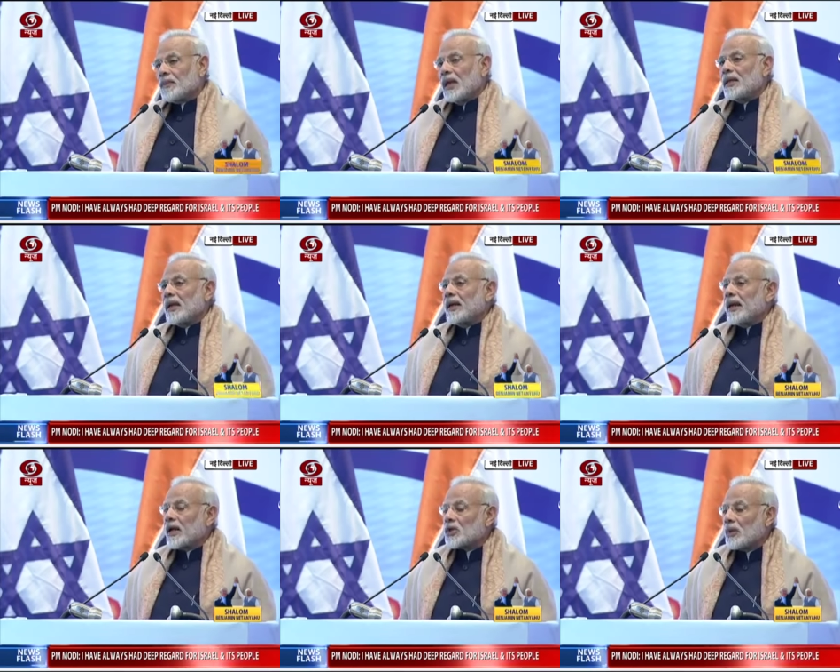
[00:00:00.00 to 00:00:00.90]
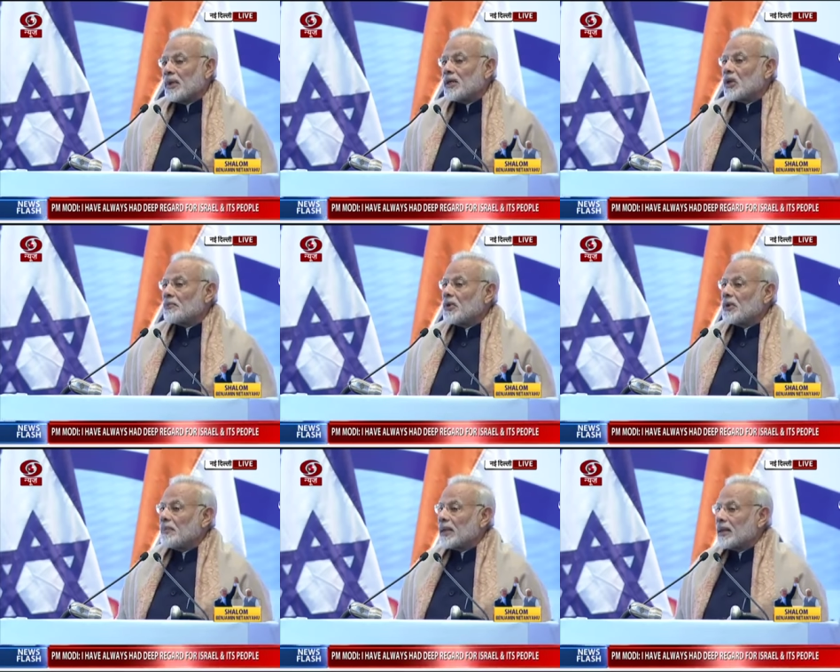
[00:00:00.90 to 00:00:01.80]
in the index of ease of
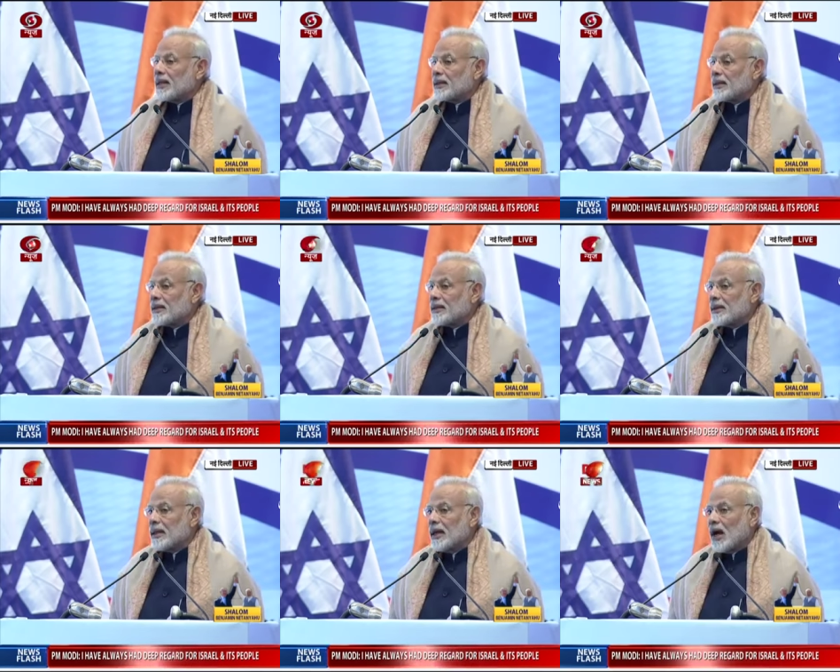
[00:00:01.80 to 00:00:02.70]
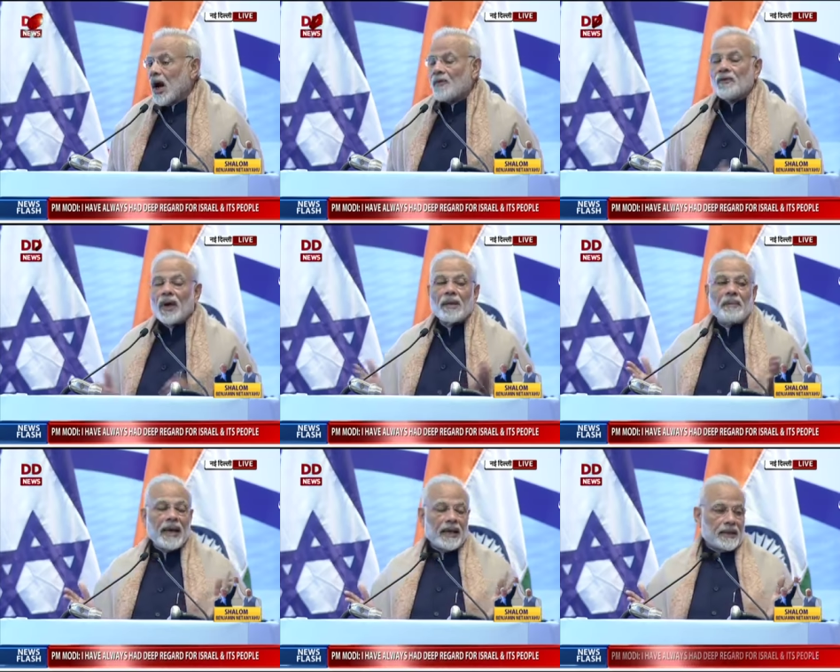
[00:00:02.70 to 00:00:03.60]
doing businesses of World
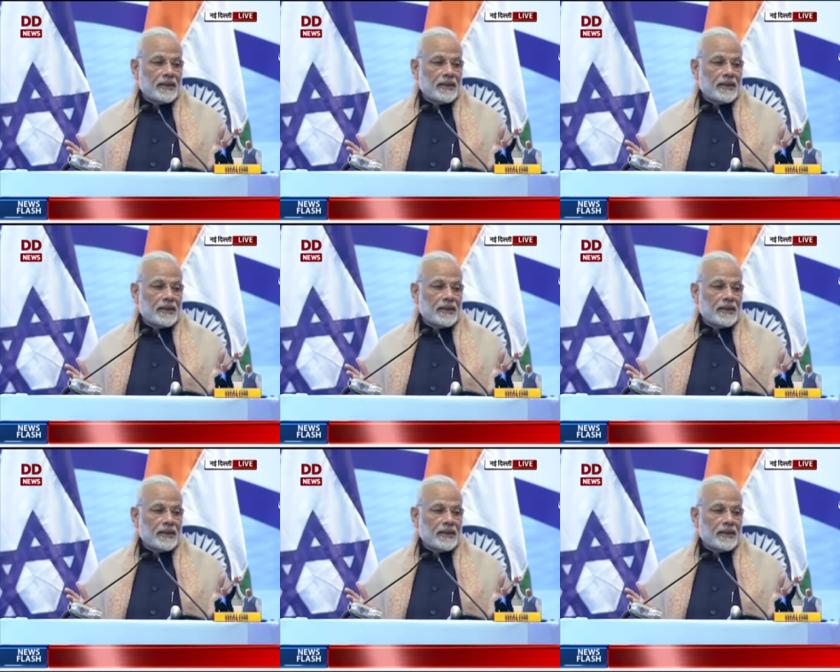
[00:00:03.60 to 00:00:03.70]
Bank.